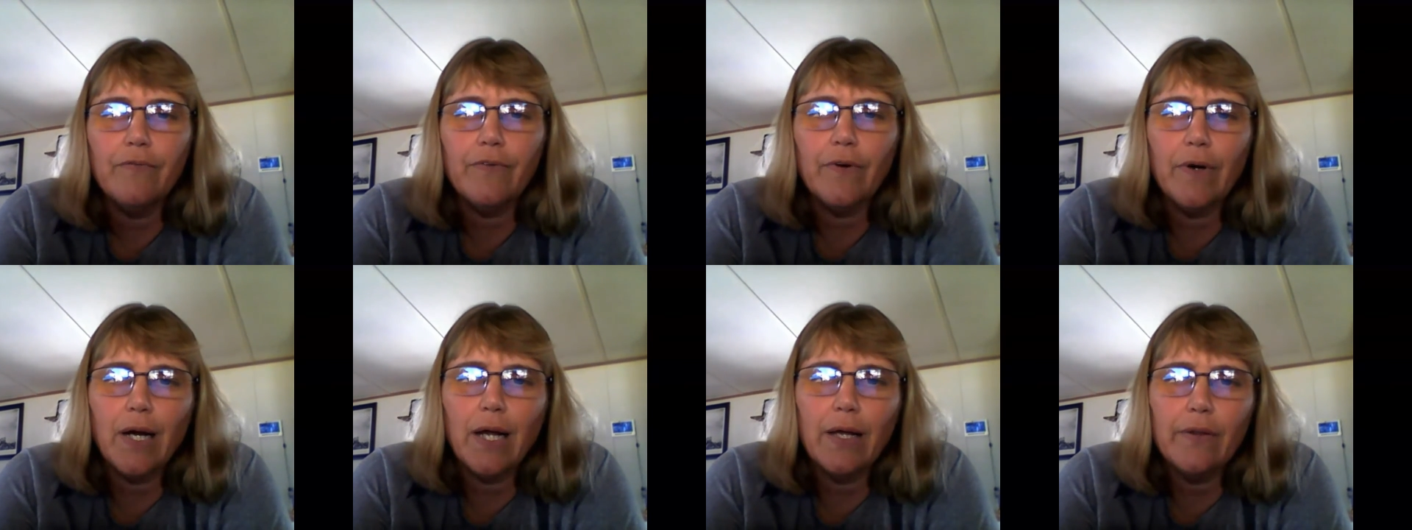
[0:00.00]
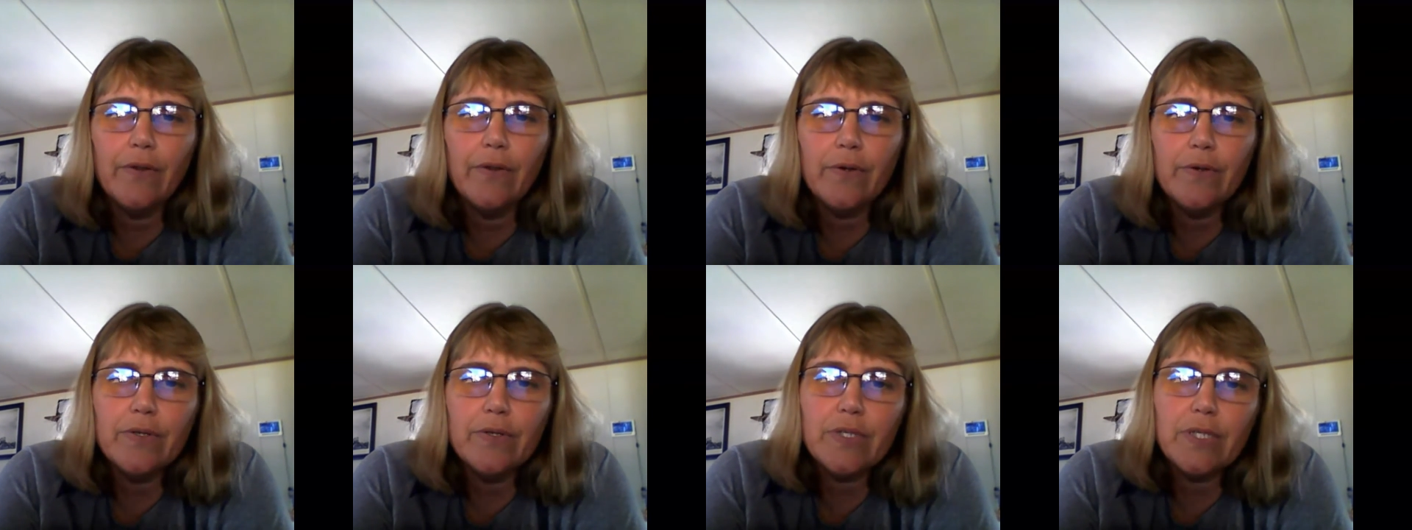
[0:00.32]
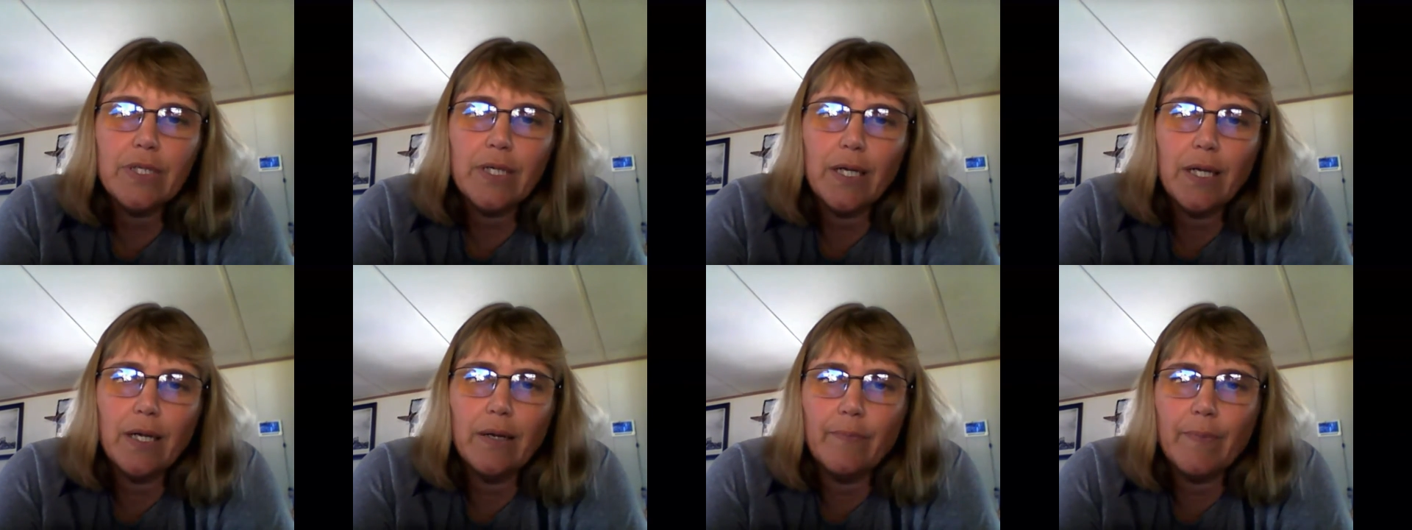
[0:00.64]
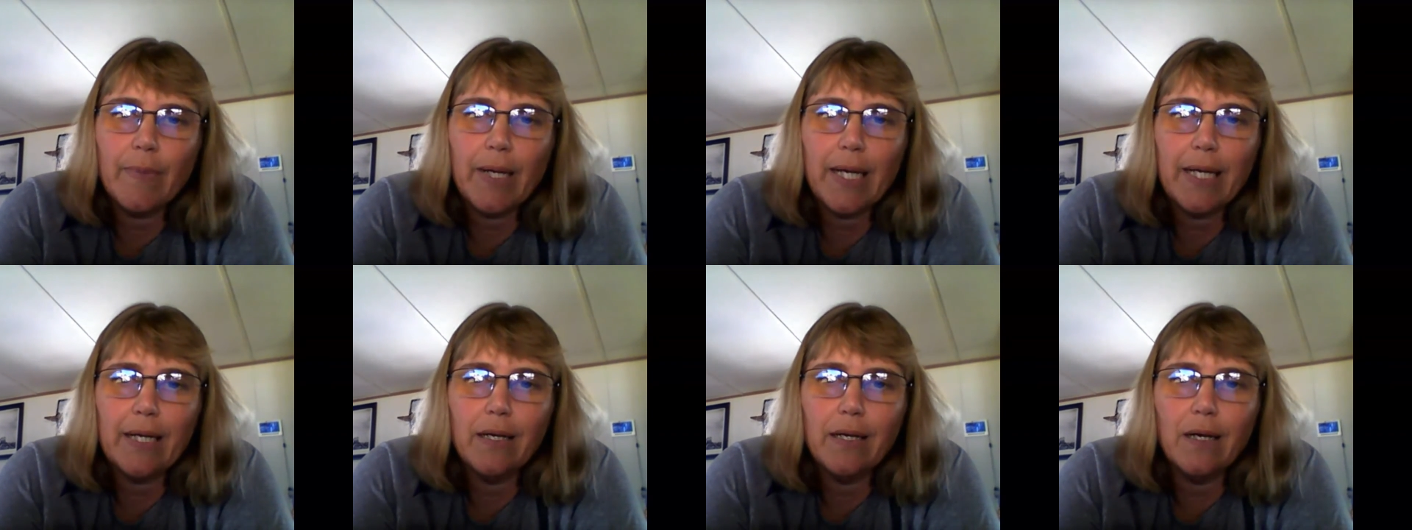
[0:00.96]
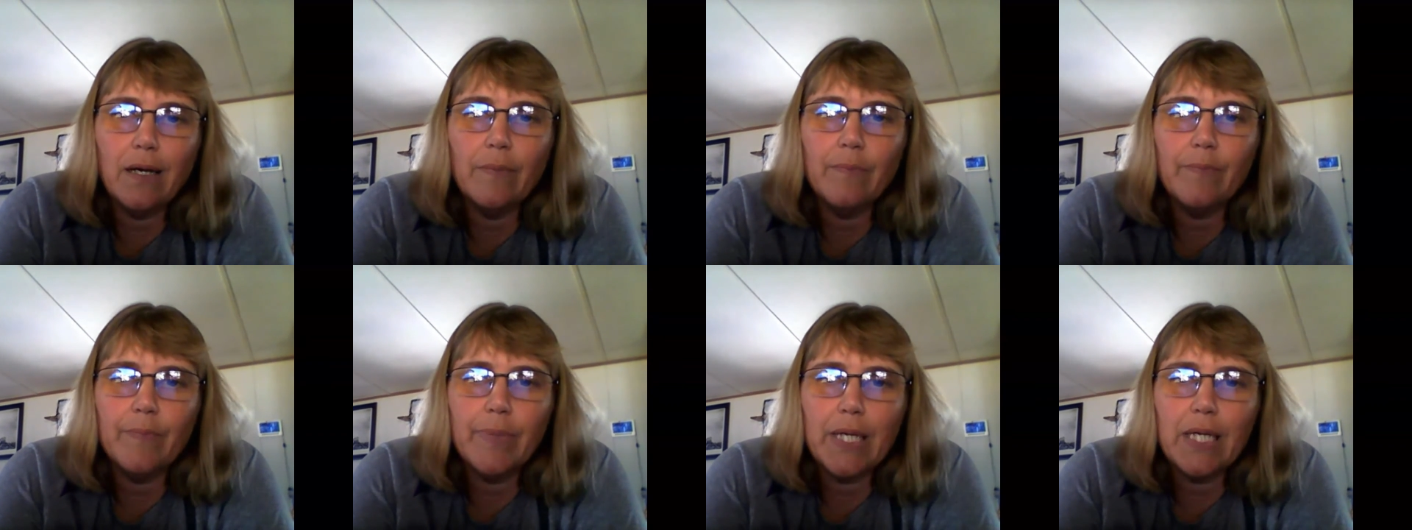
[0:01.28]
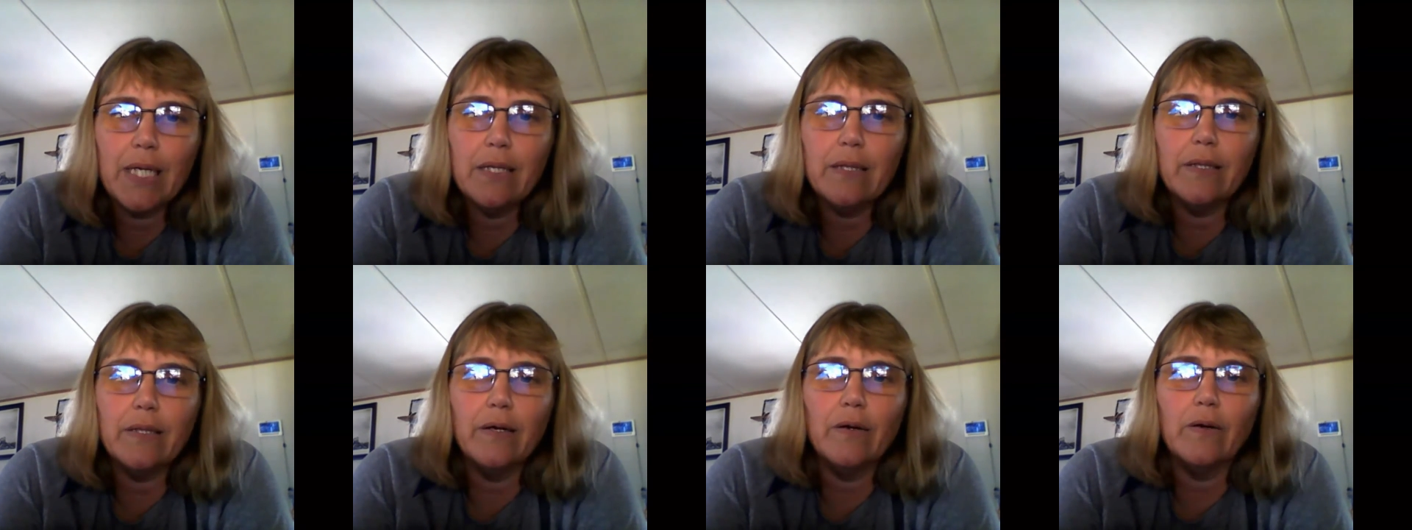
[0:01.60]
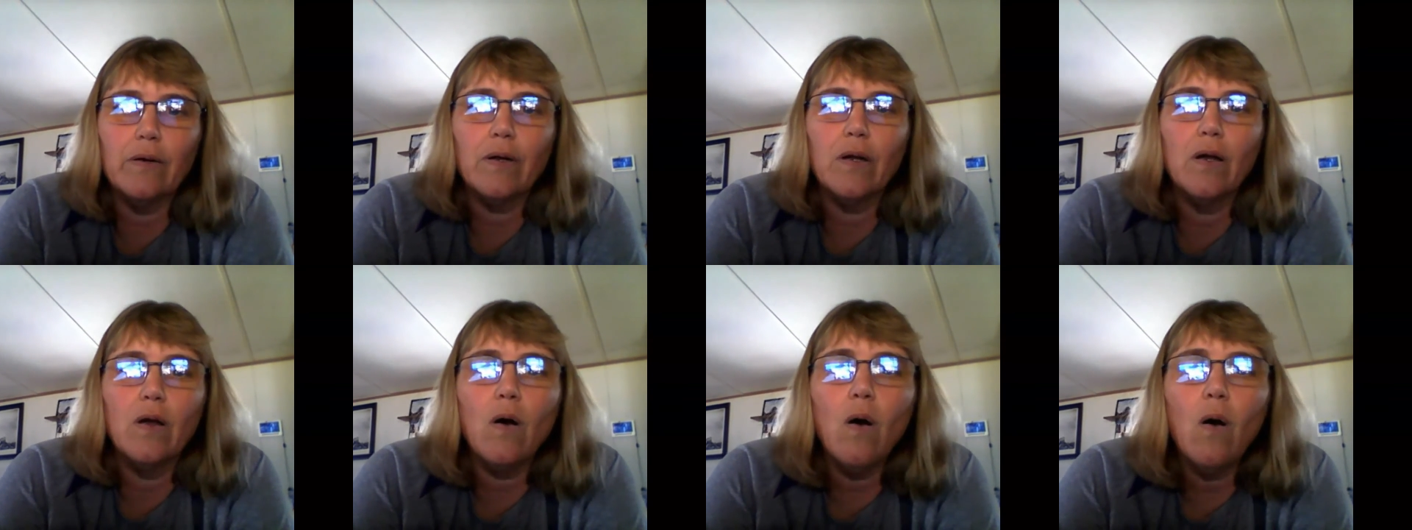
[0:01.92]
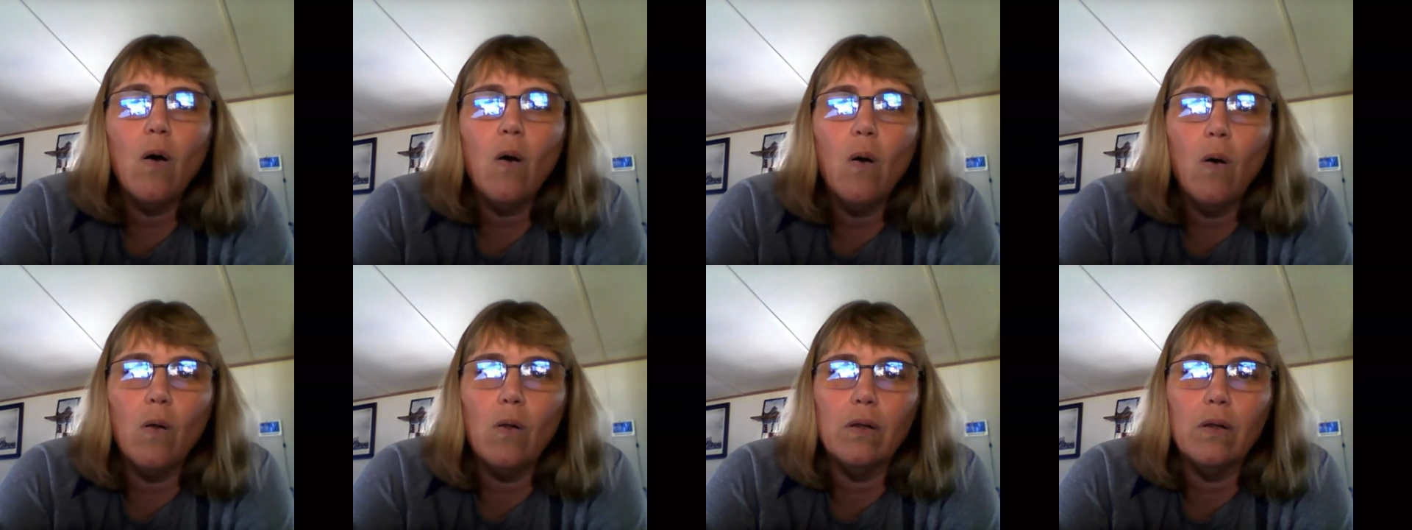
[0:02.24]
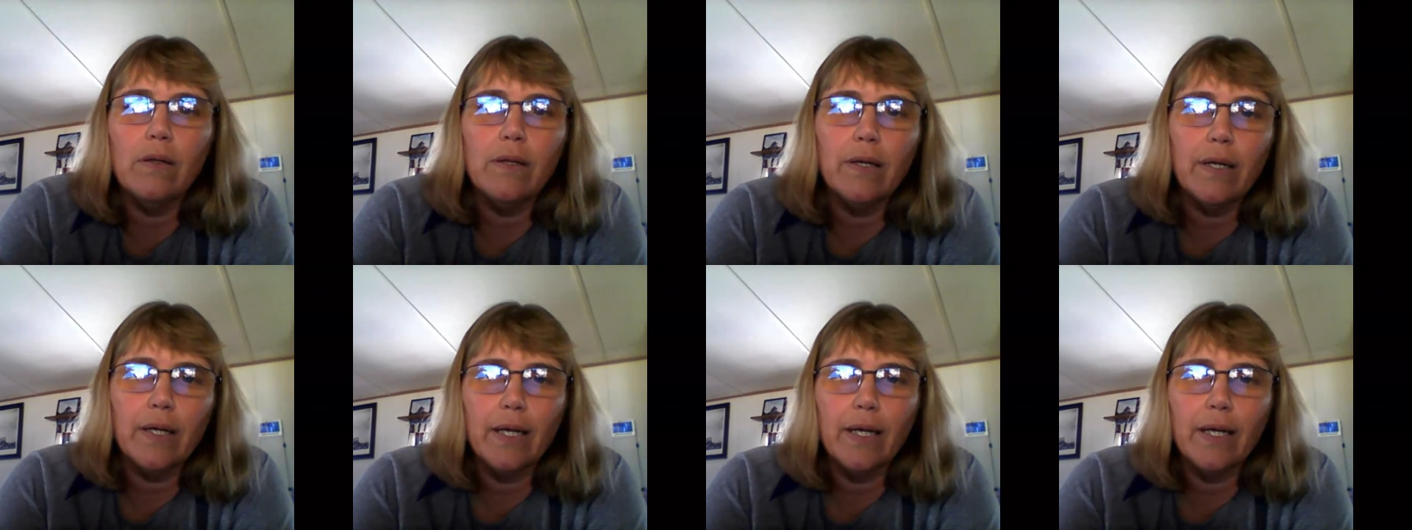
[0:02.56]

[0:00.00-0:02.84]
For others, it might not be their goal.